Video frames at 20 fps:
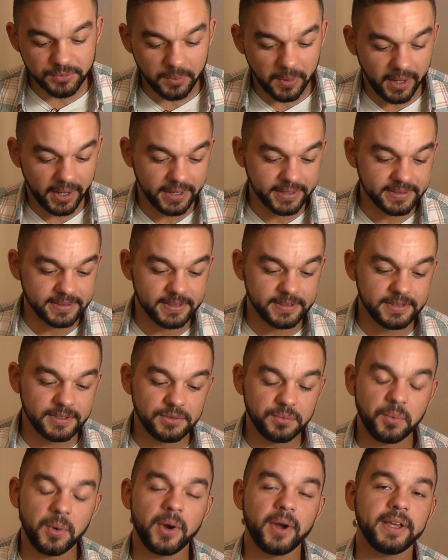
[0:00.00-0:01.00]
wise, this
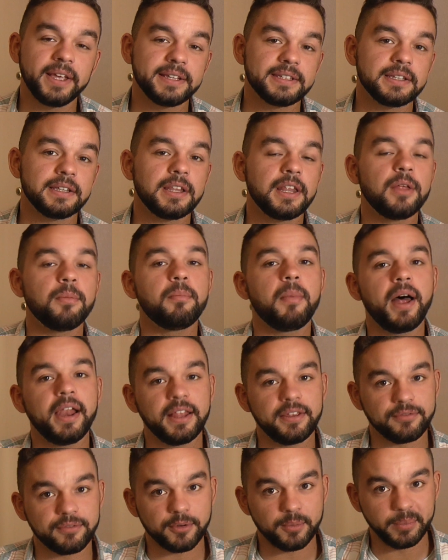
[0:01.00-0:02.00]
is where it gets a little
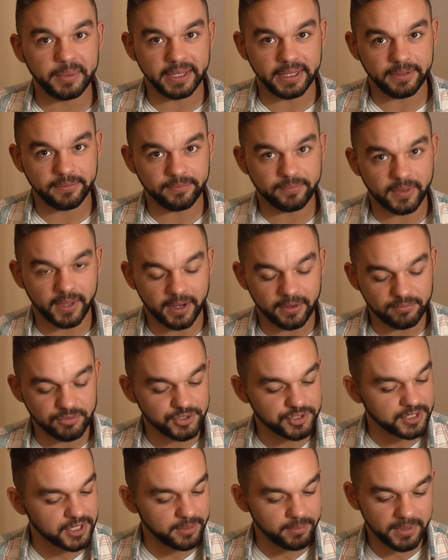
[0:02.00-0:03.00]
muddy for me. I'm
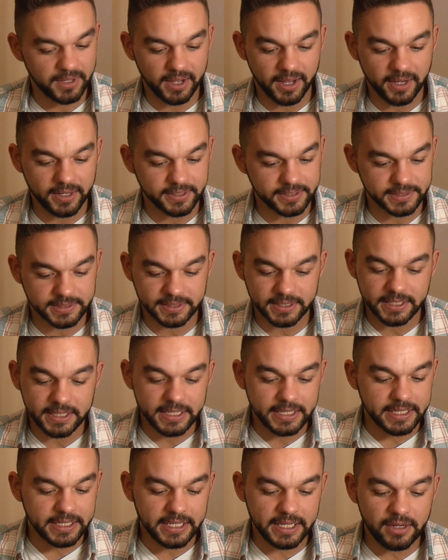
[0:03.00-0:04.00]
just gonna be honest.
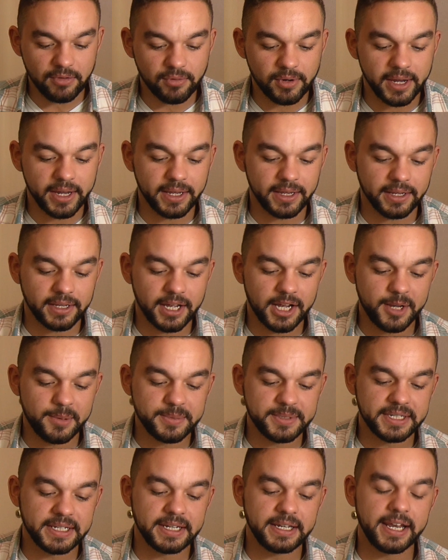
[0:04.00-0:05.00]
E-Ray
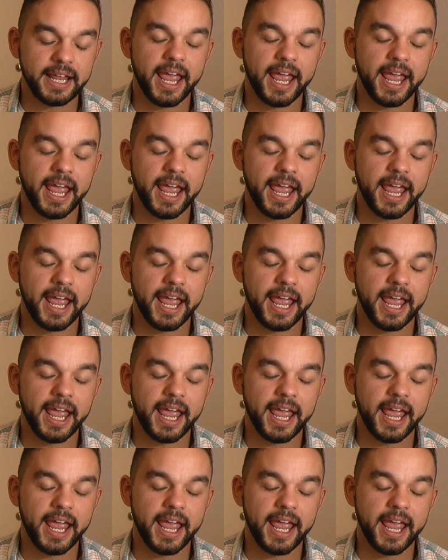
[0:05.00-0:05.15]
comes in